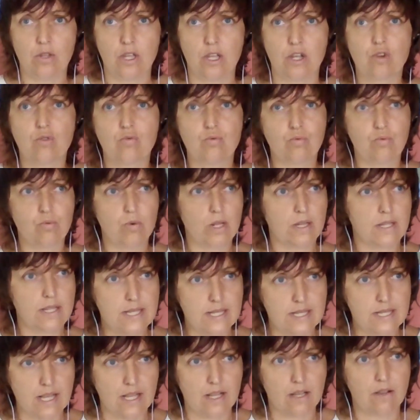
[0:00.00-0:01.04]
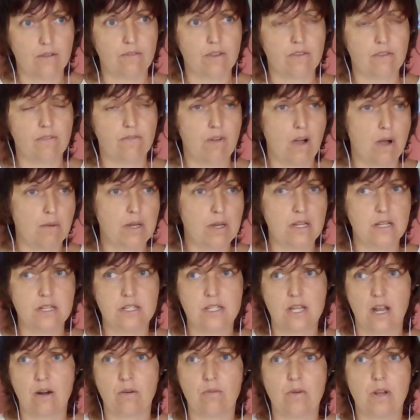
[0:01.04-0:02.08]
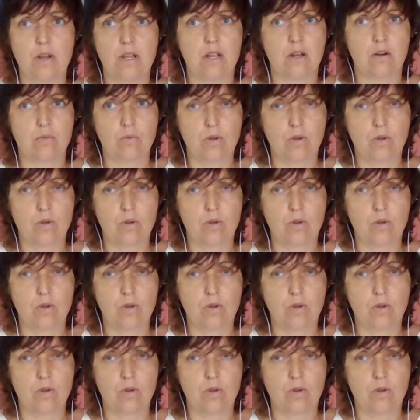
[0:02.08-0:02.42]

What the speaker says: like really sick with vomiting, diarrhea,